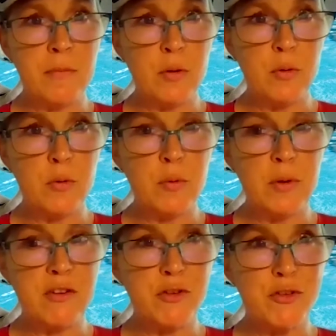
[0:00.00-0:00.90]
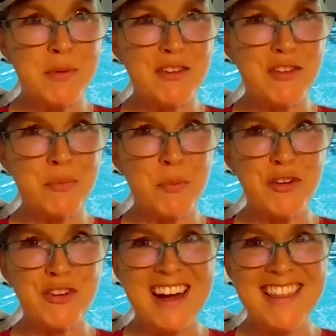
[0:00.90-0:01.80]
who introduced me to the sport
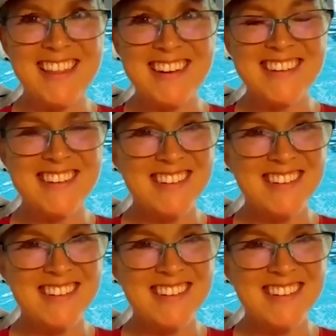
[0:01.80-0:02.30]
of triathlon.